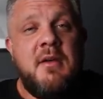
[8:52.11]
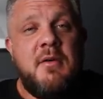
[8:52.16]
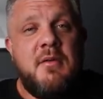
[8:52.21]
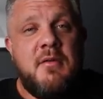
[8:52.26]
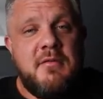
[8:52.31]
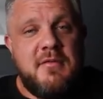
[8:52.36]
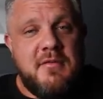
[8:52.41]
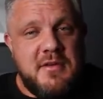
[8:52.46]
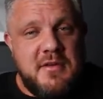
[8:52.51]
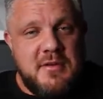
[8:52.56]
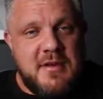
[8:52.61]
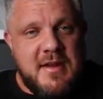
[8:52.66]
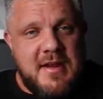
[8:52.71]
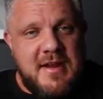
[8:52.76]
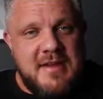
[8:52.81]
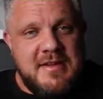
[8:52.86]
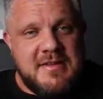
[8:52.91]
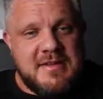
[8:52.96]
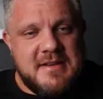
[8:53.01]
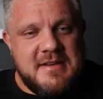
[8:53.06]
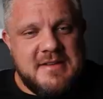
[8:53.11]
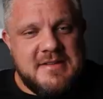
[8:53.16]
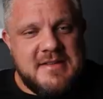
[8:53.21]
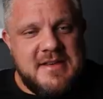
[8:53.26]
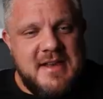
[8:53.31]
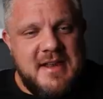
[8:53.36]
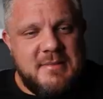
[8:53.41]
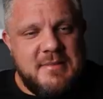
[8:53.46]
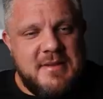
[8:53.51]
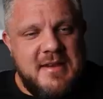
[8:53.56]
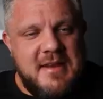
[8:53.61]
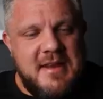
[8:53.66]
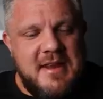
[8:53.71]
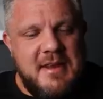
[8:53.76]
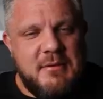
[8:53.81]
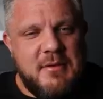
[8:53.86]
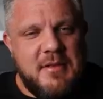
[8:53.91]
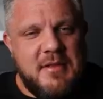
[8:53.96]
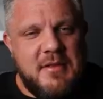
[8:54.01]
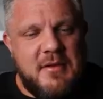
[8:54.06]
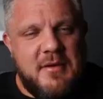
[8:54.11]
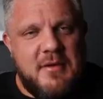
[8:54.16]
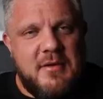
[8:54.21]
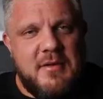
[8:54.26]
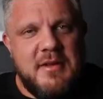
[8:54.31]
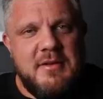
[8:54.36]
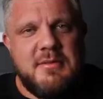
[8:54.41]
Hopefully you guys can stay up to date with it all.